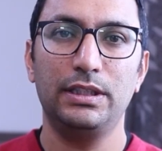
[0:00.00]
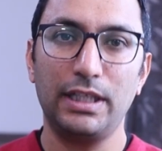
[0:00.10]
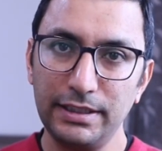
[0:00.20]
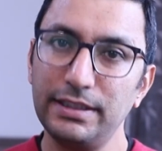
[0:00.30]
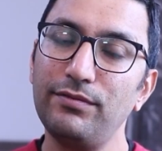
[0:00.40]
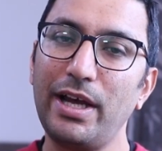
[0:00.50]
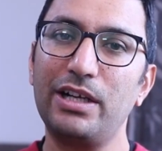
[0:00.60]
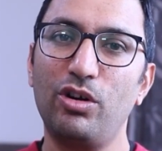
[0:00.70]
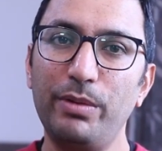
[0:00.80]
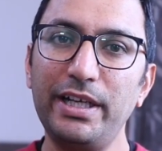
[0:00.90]
The reason why
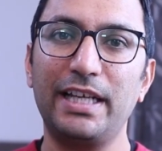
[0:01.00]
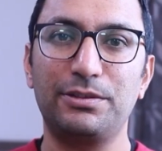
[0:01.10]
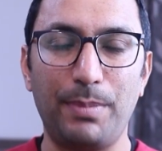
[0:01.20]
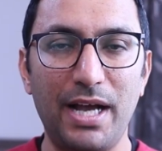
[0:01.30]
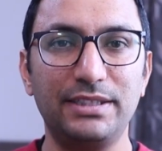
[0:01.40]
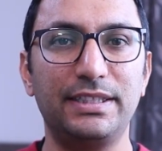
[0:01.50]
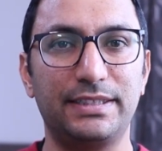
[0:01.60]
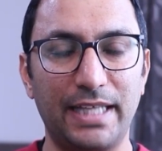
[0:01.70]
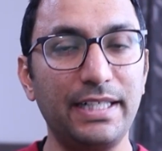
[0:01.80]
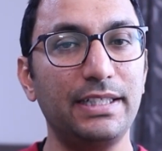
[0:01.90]
government has passed
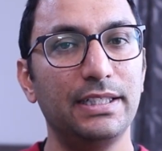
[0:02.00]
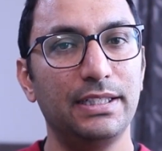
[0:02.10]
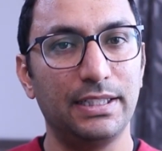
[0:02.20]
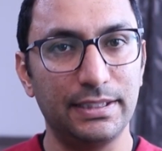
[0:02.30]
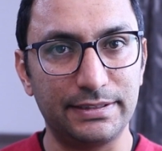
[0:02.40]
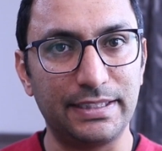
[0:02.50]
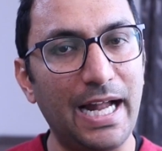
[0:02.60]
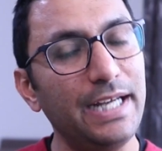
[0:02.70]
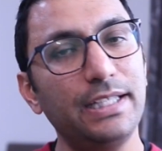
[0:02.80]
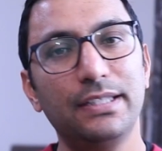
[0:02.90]
this act is
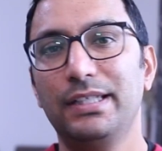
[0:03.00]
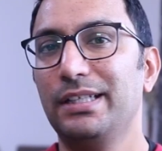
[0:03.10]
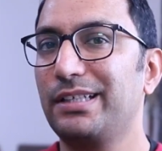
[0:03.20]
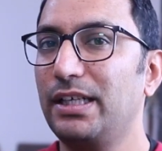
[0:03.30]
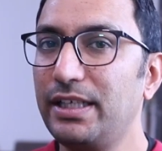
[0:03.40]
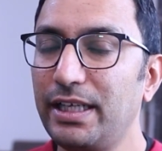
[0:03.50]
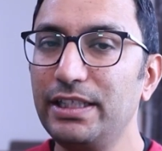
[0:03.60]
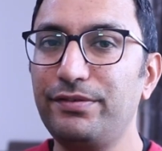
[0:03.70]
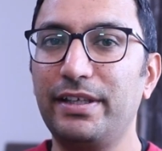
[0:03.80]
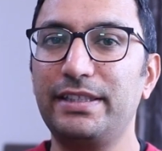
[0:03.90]
that country
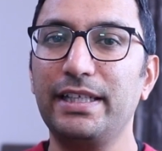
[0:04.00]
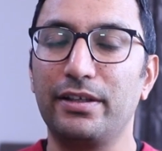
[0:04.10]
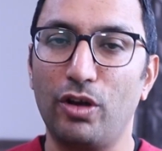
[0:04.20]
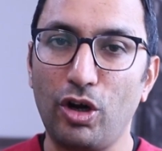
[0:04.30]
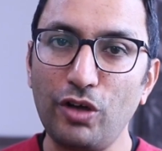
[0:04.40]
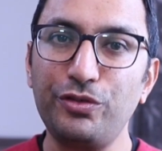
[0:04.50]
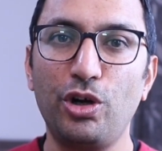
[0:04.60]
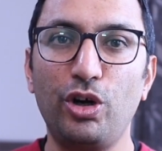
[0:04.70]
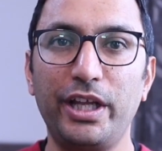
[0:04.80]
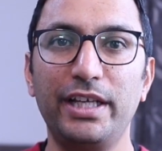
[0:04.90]
is facing a lot of
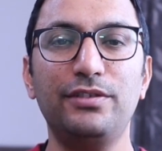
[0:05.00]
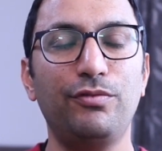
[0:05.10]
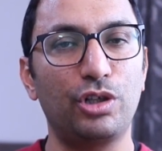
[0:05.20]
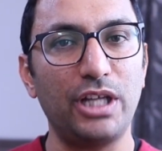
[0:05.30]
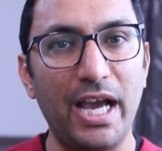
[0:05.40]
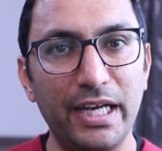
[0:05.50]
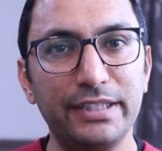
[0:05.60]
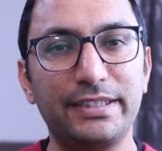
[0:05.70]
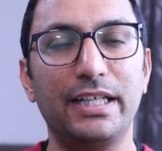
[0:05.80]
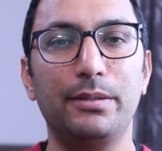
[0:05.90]
shortage for the
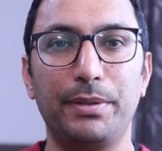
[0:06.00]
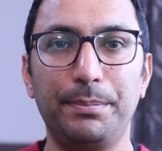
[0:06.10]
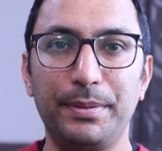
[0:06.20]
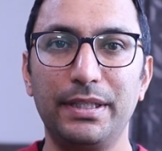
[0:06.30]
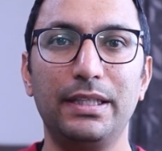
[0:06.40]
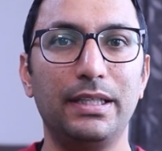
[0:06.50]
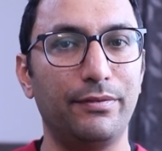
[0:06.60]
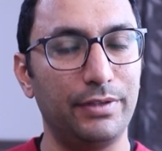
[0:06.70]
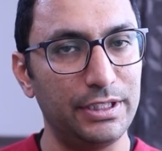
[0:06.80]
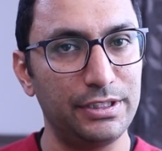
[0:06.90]
highly skilled people
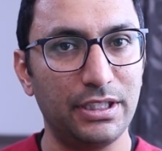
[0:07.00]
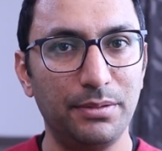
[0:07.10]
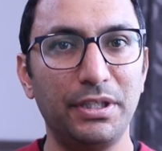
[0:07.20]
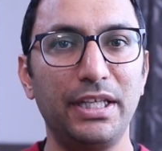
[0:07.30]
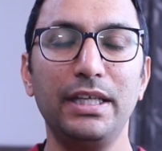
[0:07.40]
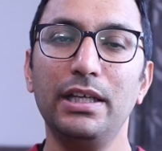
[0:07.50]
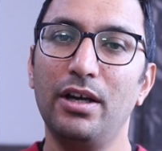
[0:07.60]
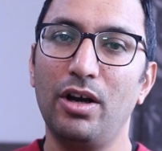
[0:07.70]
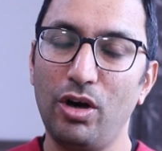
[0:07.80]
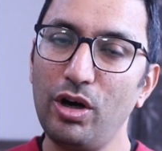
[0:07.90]
within Germany
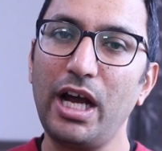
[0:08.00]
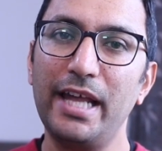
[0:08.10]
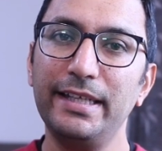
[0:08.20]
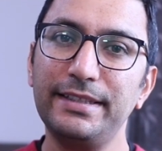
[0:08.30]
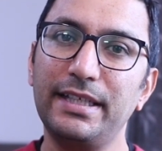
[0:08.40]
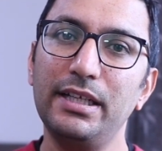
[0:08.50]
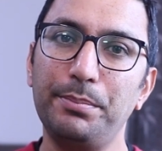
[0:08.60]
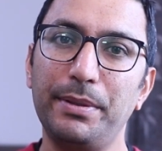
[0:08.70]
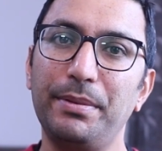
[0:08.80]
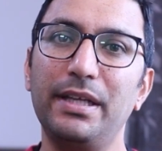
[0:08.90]
or highly
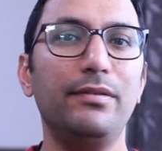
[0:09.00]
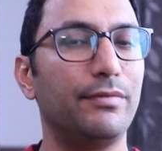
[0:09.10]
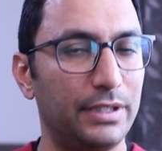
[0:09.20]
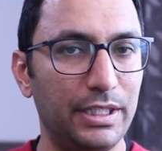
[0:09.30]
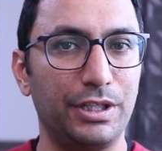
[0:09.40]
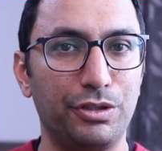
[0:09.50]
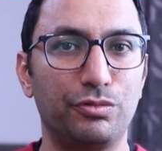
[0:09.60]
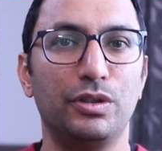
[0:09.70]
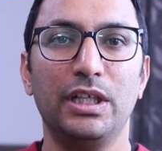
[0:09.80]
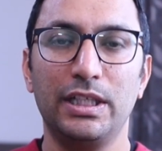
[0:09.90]
skilled people within
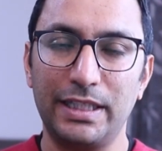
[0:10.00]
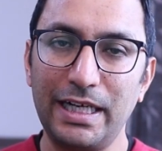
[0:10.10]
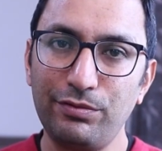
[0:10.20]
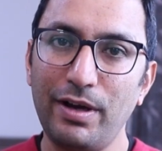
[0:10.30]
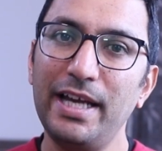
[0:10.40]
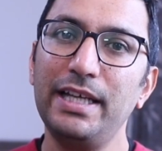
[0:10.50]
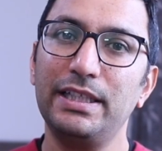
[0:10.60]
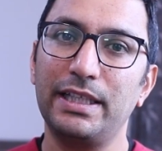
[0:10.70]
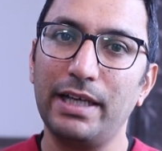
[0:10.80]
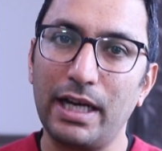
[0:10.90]
EU. That's
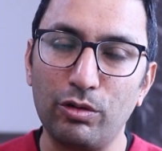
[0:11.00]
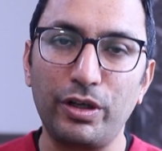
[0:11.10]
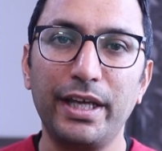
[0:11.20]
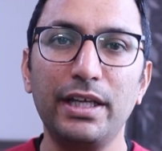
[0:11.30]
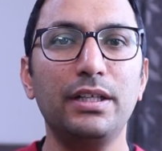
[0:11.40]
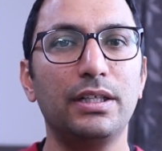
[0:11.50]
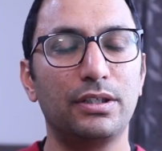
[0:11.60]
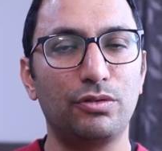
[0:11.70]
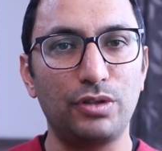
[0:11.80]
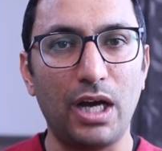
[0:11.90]
why they are looking
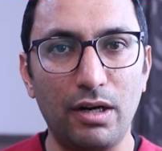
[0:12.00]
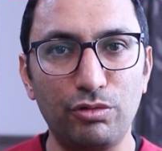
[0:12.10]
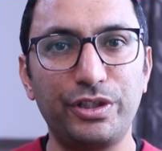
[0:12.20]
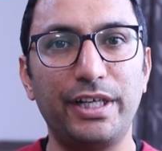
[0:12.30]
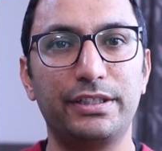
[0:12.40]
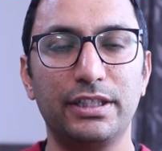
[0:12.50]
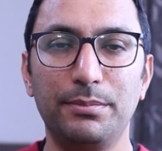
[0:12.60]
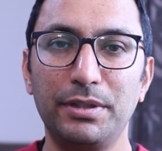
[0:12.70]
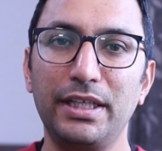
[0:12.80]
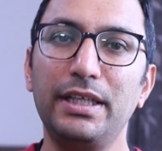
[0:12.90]
to the outside
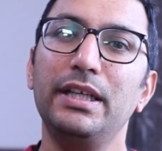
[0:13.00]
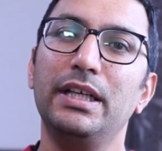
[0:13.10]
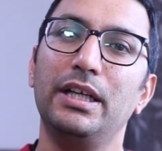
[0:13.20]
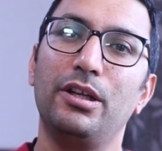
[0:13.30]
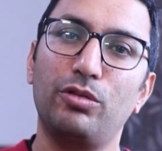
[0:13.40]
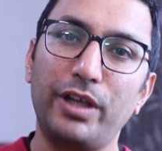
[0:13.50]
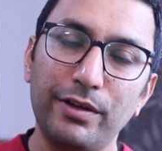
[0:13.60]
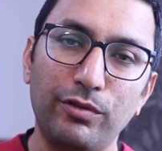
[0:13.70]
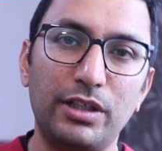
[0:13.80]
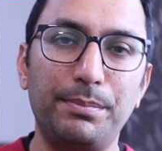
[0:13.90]
Germany,
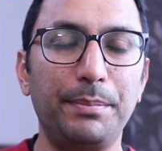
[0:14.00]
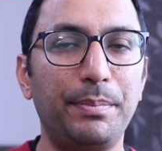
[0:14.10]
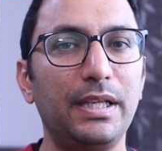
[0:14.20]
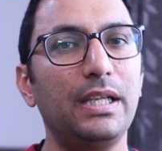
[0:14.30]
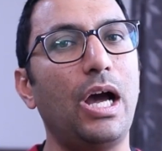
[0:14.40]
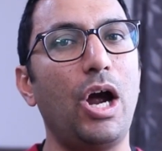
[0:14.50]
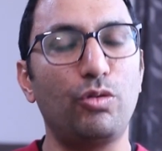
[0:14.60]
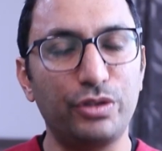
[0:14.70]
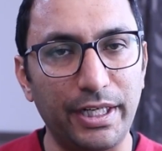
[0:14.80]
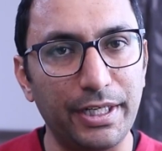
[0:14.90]
looking for the people
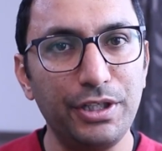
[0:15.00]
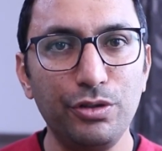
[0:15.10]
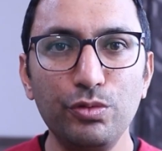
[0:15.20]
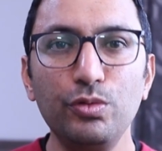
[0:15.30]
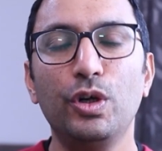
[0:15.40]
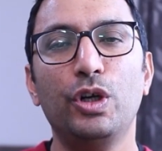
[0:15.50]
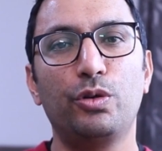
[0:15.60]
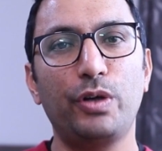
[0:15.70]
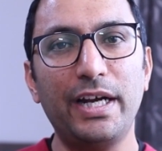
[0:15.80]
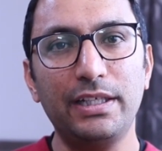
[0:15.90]
outside EU
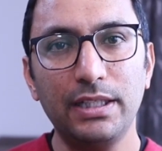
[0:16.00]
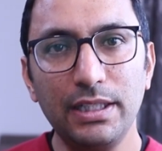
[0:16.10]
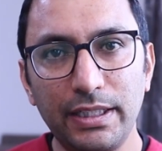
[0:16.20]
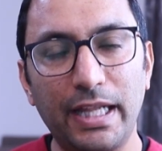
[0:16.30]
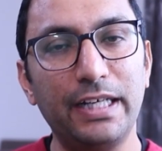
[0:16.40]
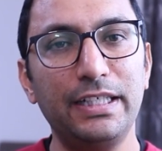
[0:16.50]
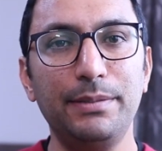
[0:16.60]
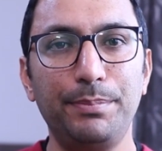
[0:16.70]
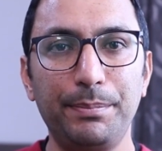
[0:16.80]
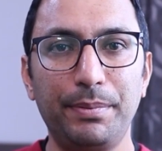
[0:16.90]
to get the
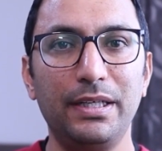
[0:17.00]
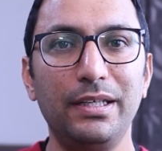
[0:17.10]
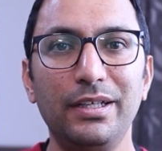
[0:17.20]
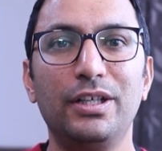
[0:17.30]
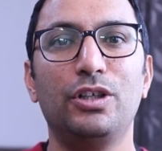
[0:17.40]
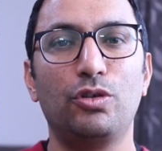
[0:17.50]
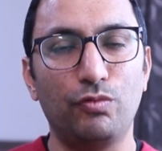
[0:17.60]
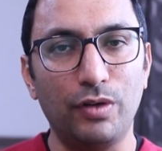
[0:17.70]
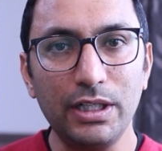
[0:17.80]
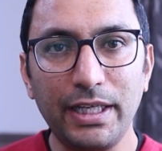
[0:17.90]
talented people to
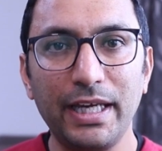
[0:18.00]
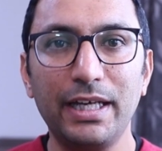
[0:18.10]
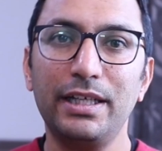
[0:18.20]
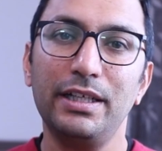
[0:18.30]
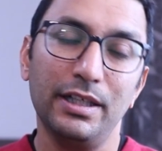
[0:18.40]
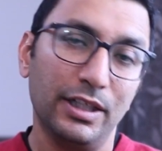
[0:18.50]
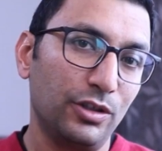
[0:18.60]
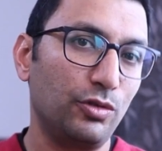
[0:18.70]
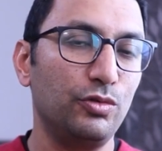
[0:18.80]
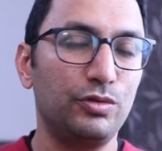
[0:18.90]
work here,
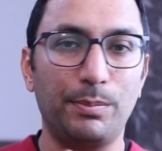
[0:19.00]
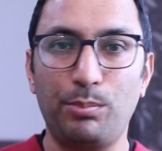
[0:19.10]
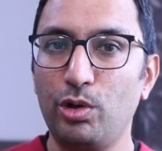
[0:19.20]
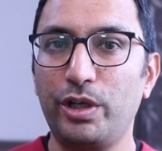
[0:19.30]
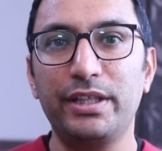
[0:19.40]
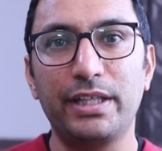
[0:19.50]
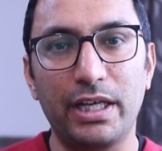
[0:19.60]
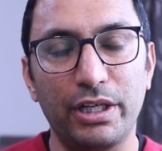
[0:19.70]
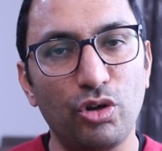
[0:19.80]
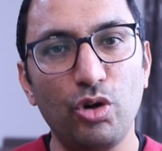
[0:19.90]
to support in
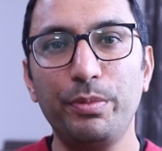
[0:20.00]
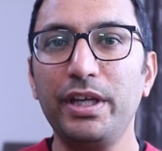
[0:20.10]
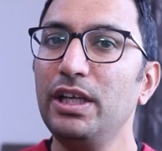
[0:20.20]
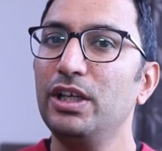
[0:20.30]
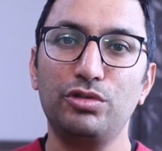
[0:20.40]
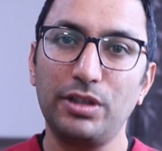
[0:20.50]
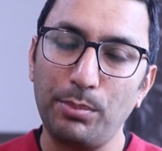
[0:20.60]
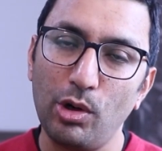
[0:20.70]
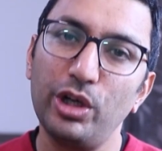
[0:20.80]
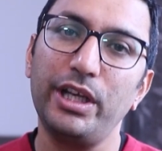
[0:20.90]
their economy, to
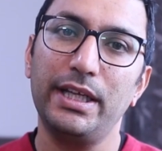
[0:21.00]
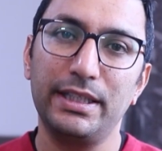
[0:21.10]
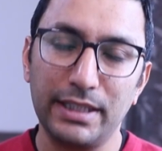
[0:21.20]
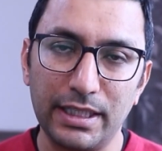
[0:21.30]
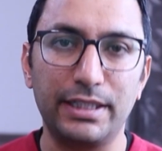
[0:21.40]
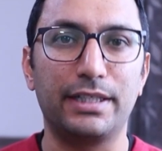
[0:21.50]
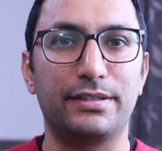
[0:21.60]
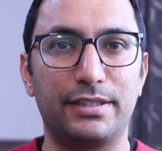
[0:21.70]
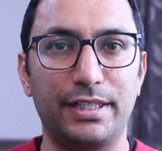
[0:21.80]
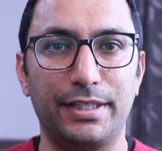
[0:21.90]
support in their
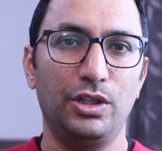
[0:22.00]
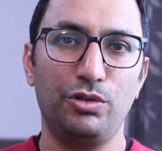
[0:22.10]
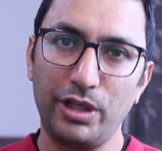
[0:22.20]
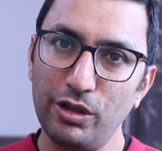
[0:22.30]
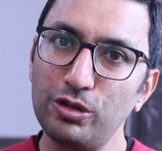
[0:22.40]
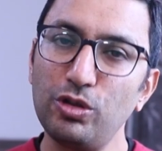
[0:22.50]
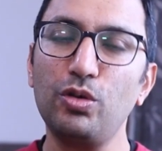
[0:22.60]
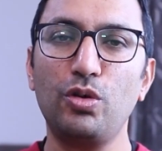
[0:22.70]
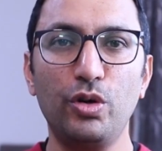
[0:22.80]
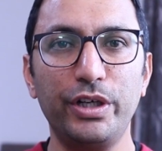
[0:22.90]
industry. You can also
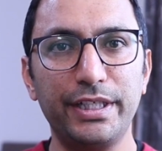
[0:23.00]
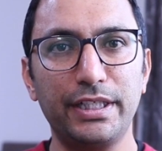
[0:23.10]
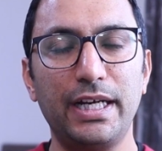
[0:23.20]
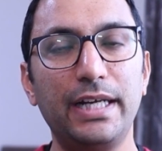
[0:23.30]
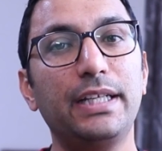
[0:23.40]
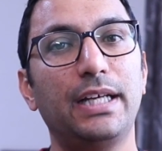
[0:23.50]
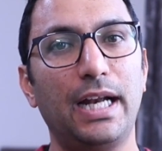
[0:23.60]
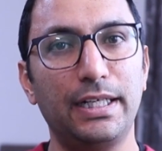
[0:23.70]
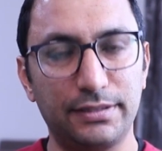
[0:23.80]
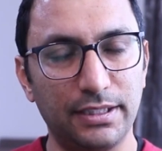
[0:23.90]
go on internet
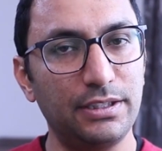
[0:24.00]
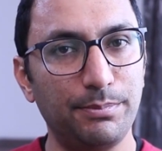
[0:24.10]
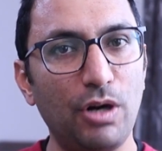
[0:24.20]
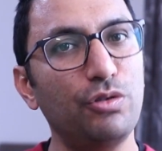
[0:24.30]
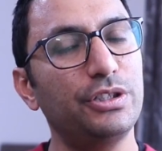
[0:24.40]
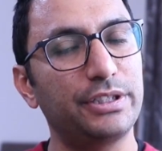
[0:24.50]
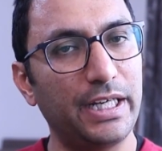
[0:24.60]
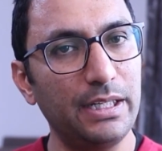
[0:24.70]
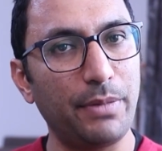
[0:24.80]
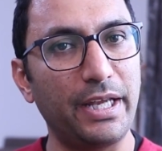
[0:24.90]
and search about
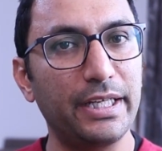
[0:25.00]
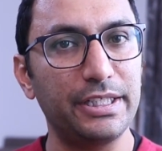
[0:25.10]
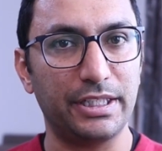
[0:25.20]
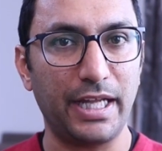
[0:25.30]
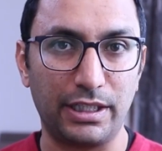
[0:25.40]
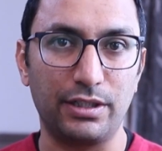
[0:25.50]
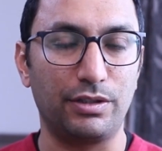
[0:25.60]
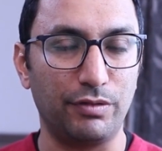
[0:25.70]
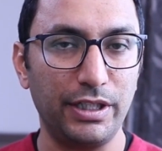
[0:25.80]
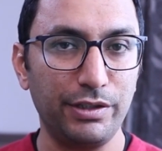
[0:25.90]
Skilled Migration Act
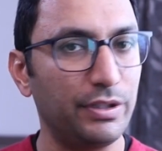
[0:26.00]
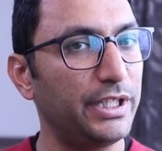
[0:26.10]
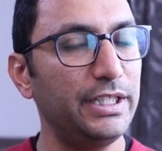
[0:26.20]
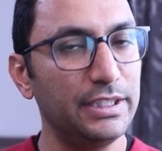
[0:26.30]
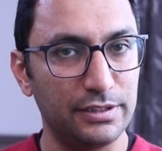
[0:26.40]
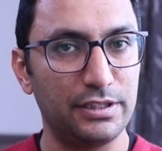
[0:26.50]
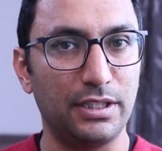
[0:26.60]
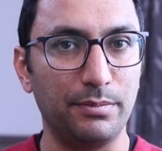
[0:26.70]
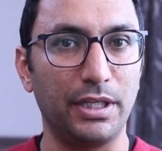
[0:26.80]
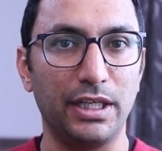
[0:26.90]
2020
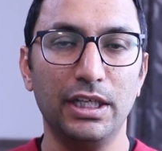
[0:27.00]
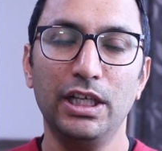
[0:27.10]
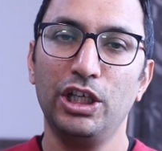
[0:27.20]
Germany.